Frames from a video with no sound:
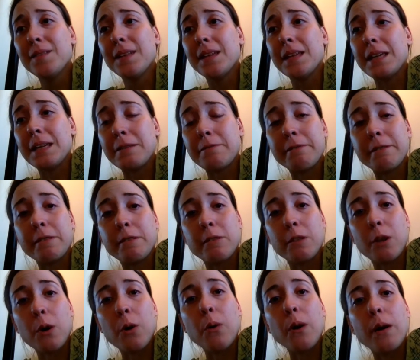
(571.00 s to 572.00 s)
even
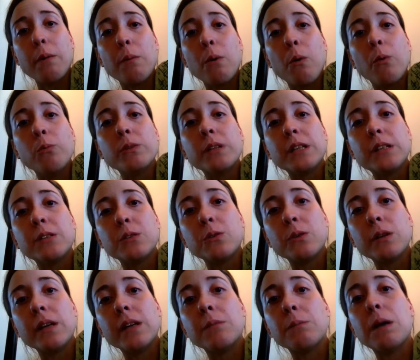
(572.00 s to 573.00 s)
though I'm only
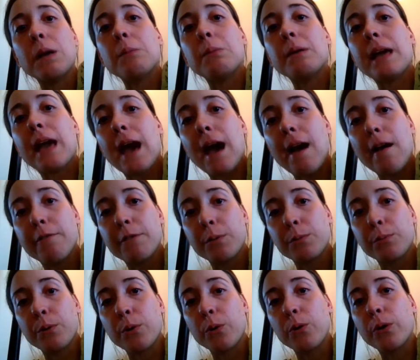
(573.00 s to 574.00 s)
doing maybe half the
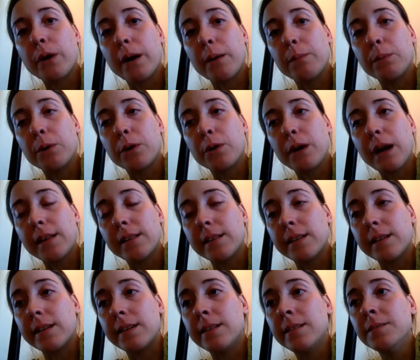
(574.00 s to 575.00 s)
program
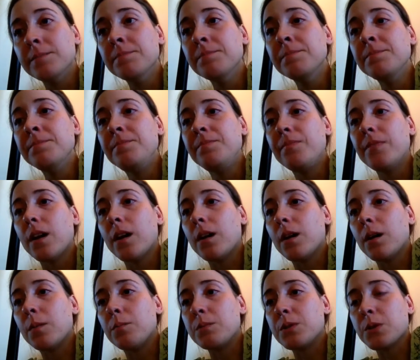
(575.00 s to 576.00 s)
correctly.
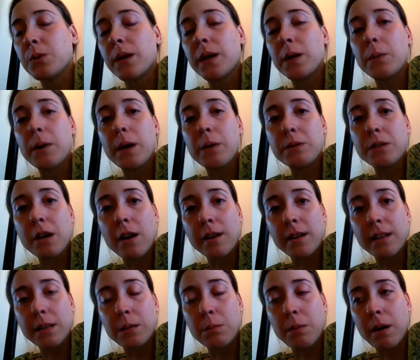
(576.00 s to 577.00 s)
So anyway, I was
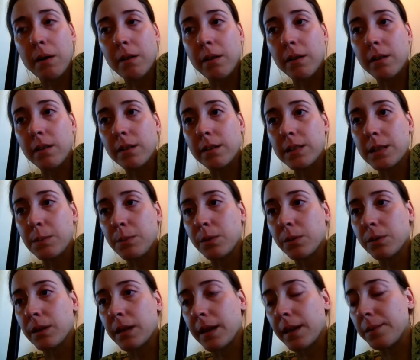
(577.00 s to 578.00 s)
talking about a
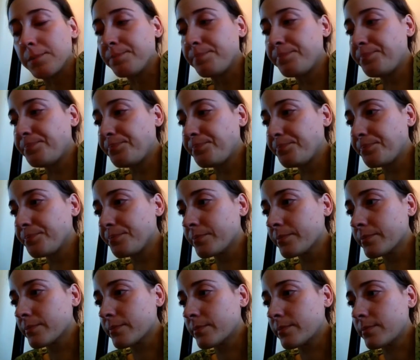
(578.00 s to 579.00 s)
typical day.
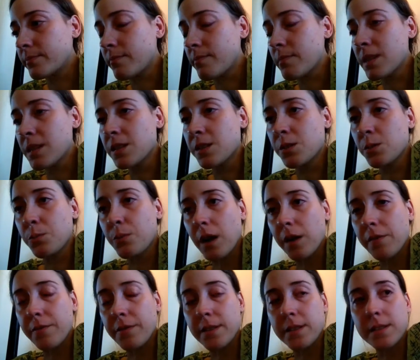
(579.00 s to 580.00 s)
So
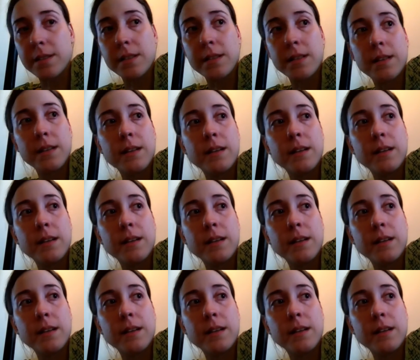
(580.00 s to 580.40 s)
breakfast,